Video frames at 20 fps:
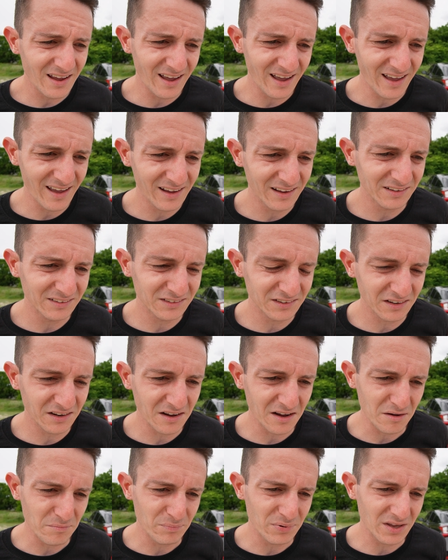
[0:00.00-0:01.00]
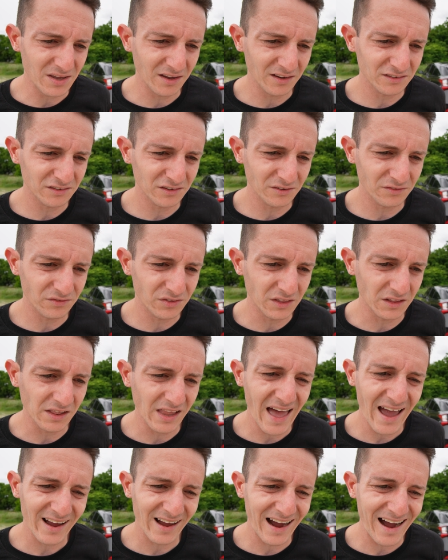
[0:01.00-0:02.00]
and uh, because of the
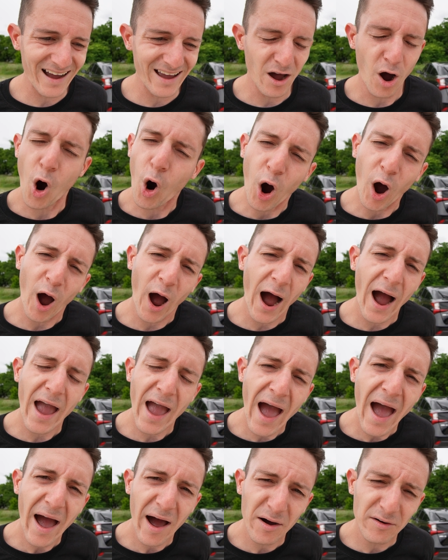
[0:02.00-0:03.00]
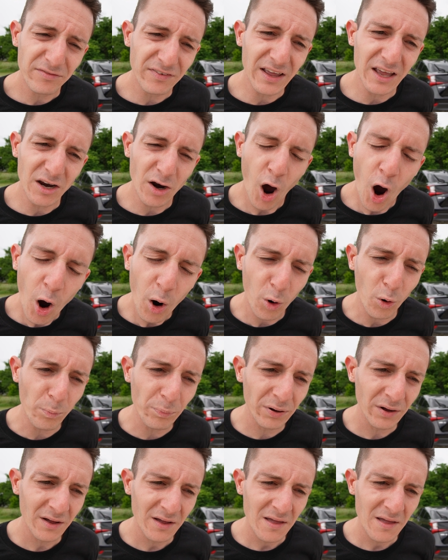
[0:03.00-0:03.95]
lack I ho I have in hope